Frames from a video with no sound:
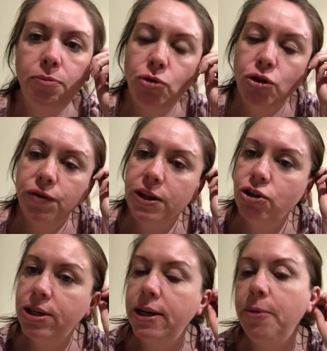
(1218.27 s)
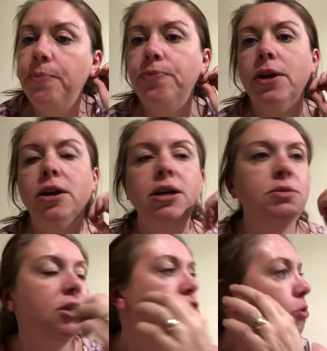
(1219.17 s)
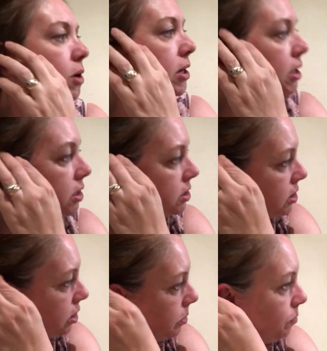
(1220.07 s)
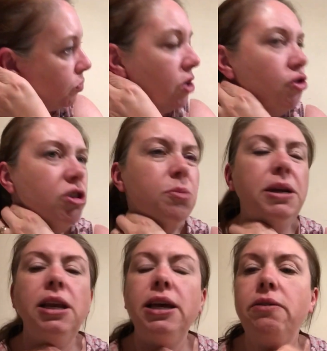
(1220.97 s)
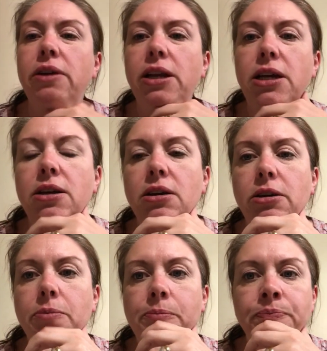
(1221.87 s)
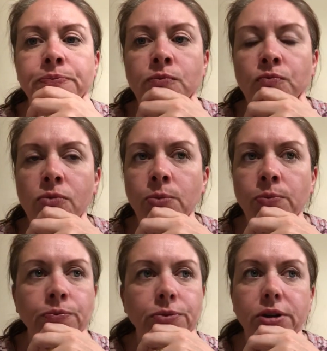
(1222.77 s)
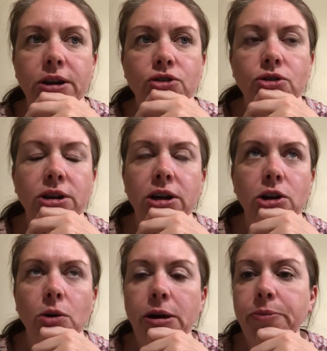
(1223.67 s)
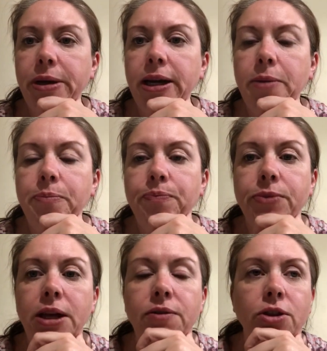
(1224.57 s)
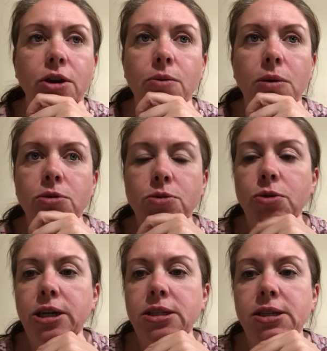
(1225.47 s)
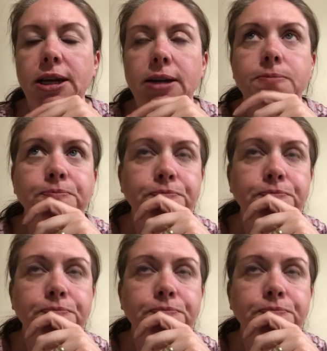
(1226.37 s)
Just finished dinner, and it was actually quite nice. It's just a bit late really. The day just kind of got away with me again, even though I wasn't working today.